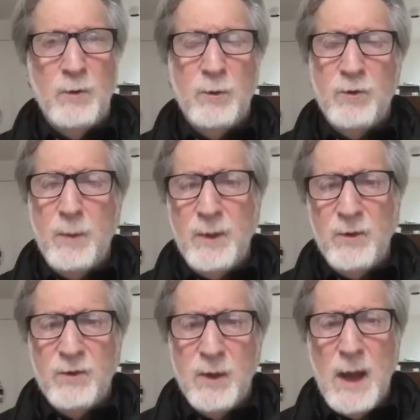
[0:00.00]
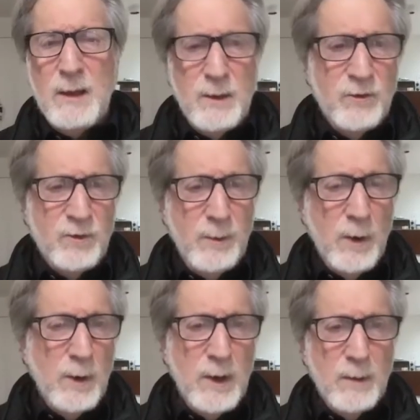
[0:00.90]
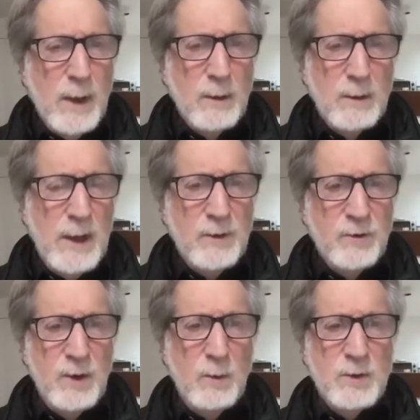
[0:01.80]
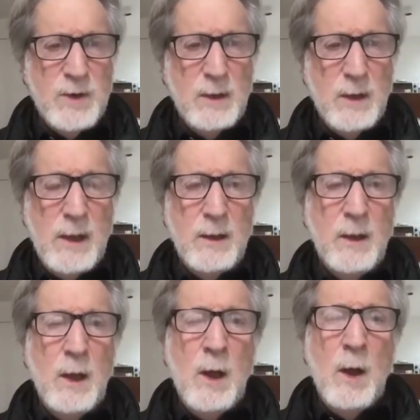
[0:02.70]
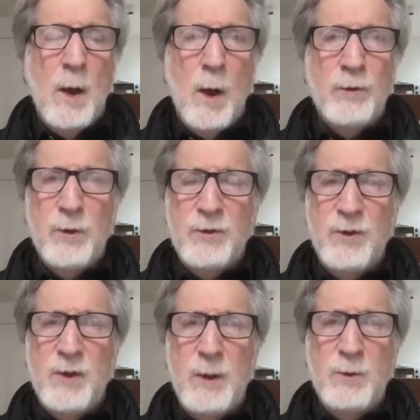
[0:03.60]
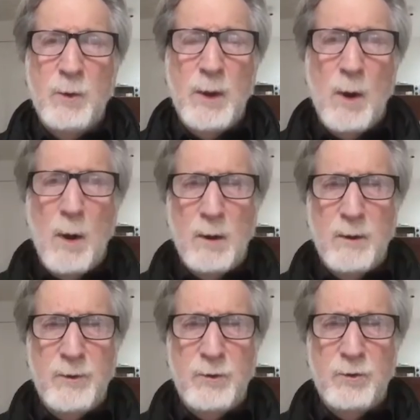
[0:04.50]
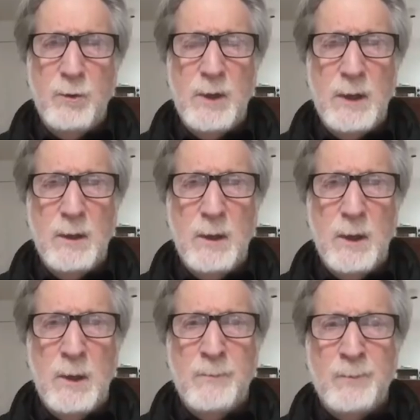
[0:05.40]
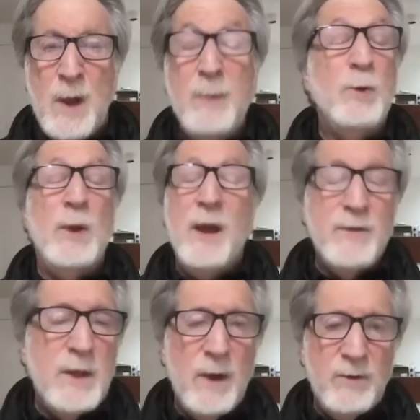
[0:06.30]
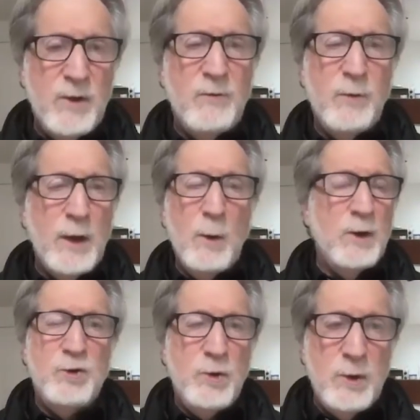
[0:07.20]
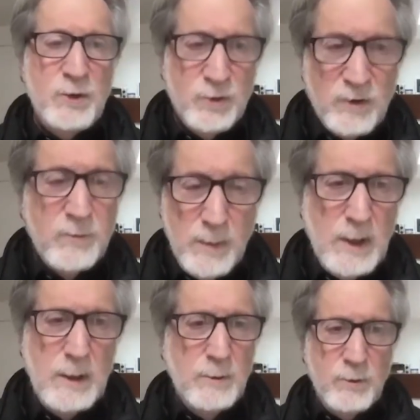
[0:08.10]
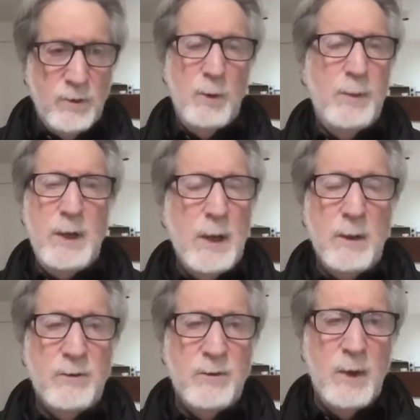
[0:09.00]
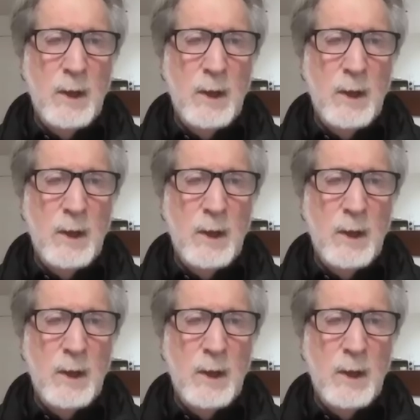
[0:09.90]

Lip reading: there's something slightly smeary about HD, which I like. Also, since I'm doing all of the shooting, I'm doing everything myself. When I go on a shoot, it's just me. There's nobody else.